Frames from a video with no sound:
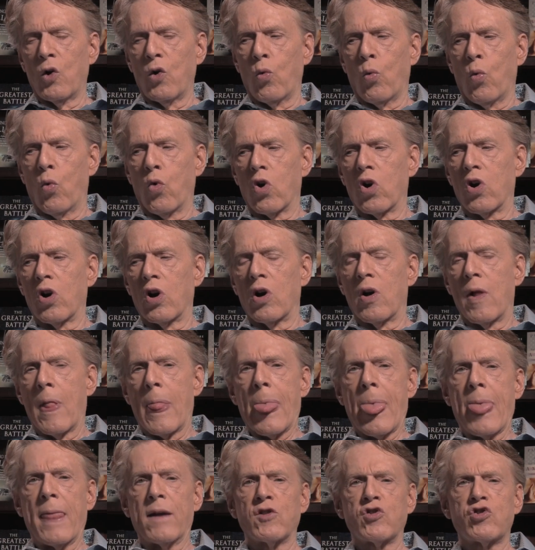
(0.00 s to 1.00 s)
were
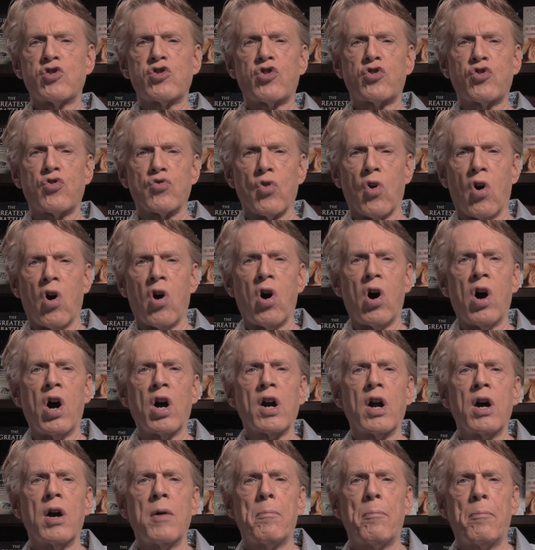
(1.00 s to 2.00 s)

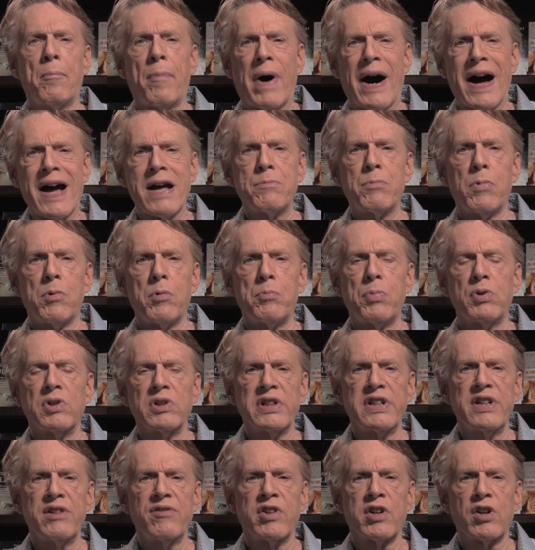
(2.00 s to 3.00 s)
strong
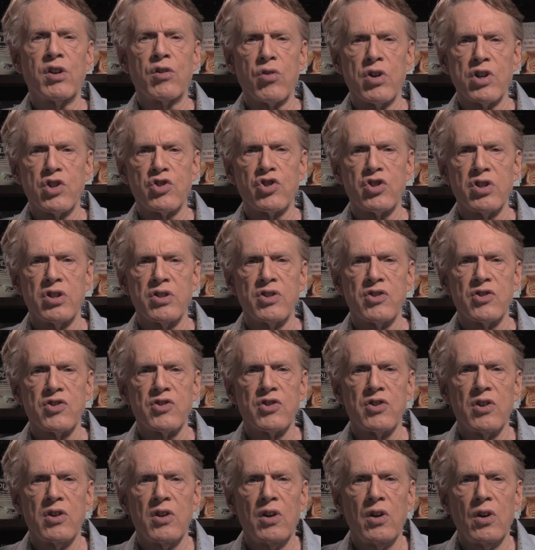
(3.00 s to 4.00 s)
Bible-believing
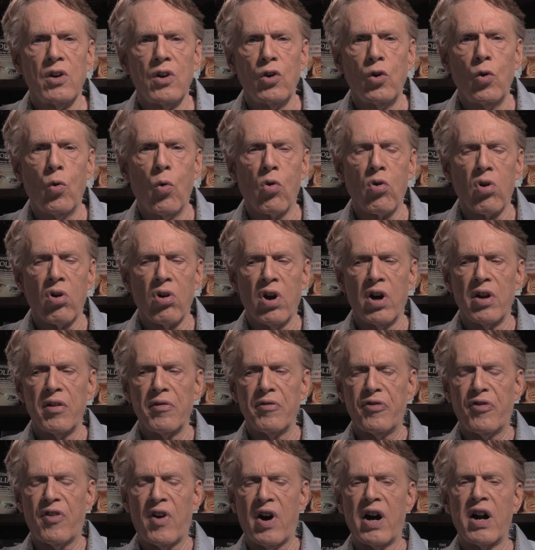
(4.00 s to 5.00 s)
Christians who were on
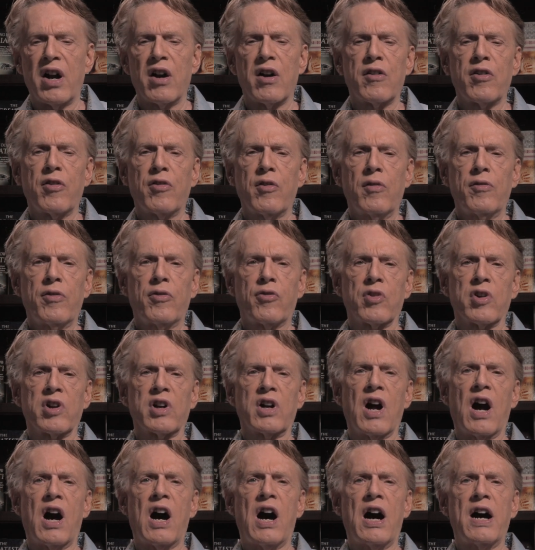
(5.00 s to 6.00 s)
fire for
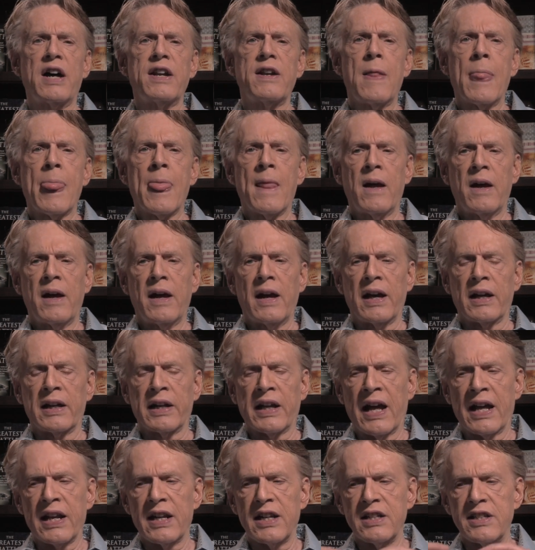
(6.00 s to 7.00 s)
God and
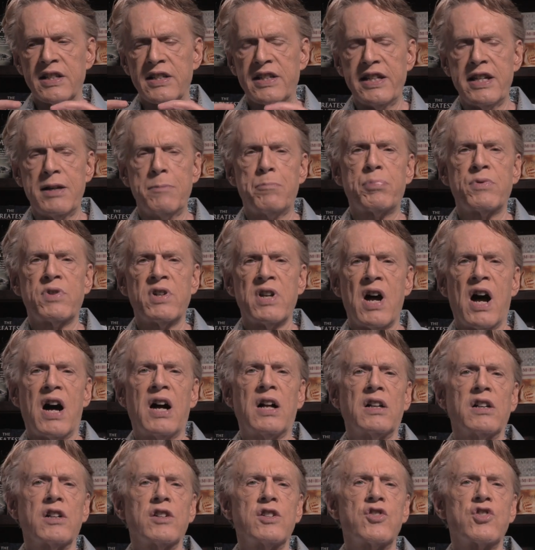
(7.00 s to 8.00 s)
had a deep
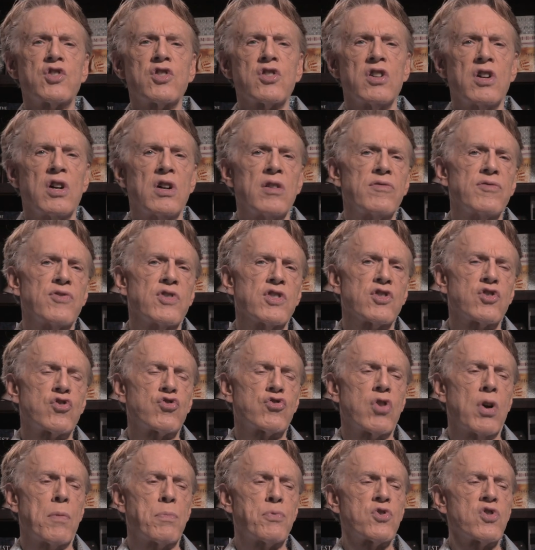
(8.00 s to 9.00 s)
knowledge of the
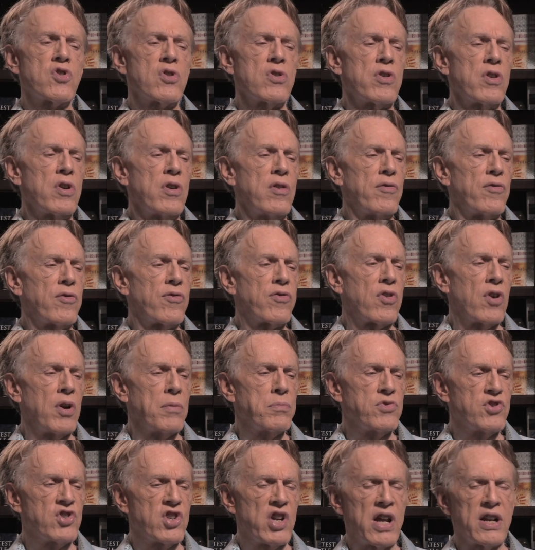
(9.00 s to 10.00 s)
Scripture
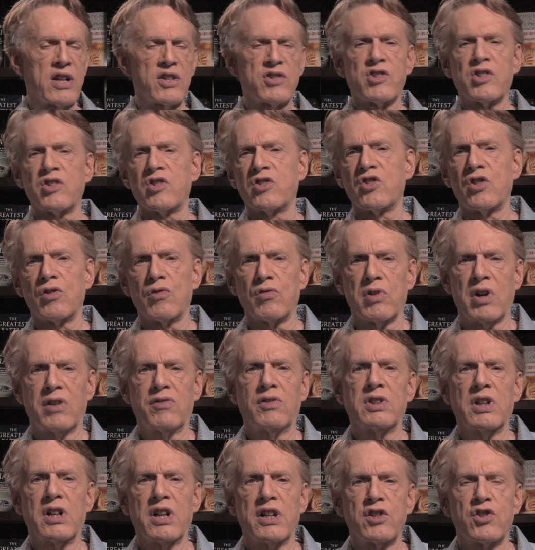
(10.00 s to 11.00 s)
from Genesis to
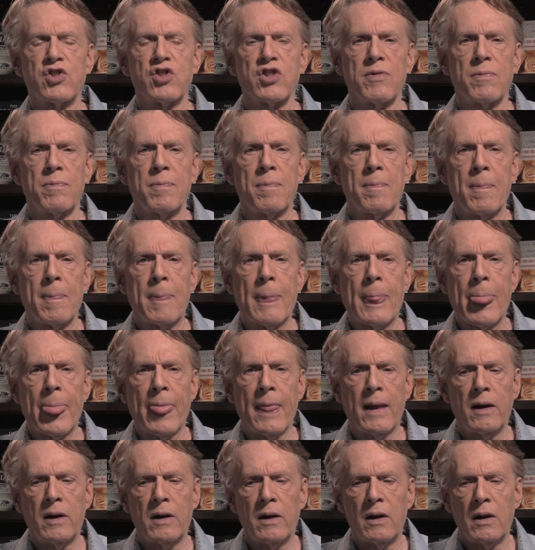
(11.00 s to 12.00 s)
Revelation.
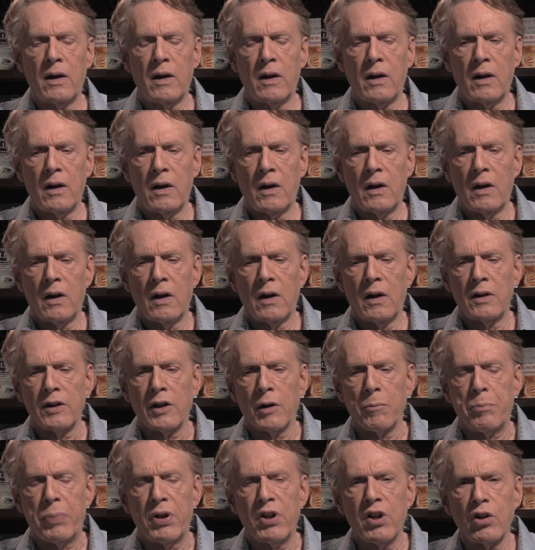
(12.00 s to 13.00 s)

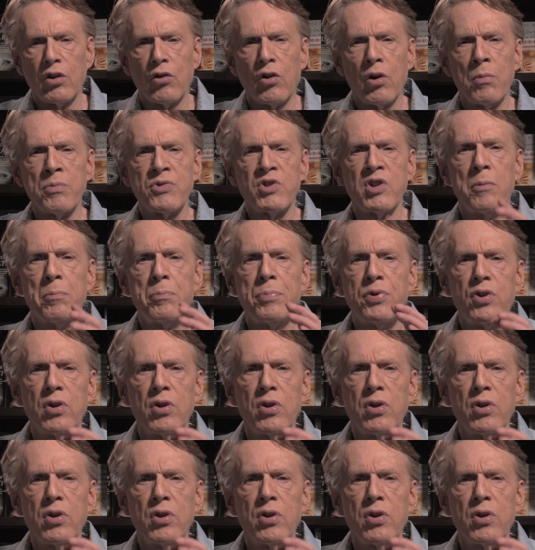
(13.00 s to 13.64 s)
The Pilgrims and